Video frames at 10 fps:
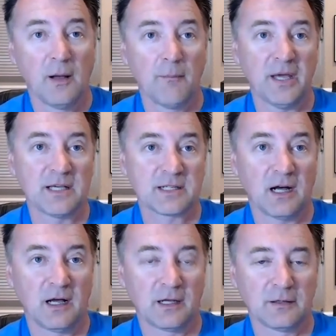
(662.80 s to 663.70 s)
based
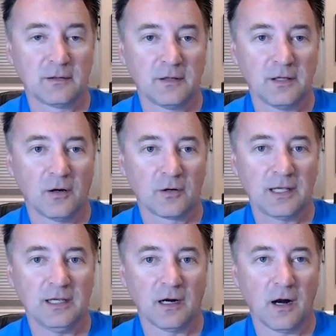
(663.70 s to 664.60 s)
on you know
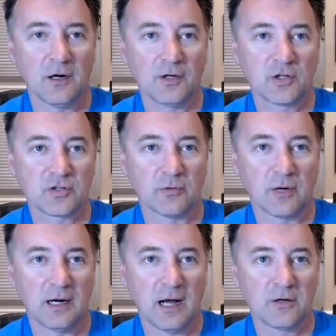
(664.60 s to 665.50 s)
key in our industry
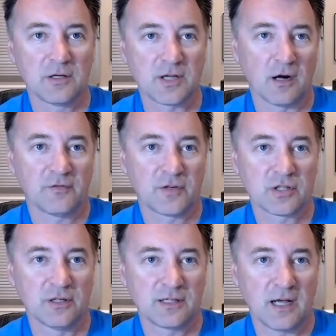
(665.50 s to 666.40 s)
right now is
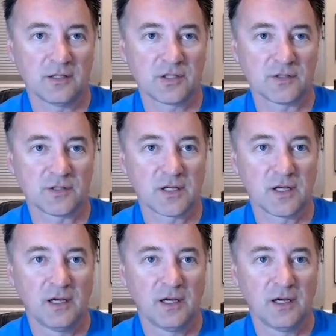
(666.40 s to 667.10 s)
artificial intelligence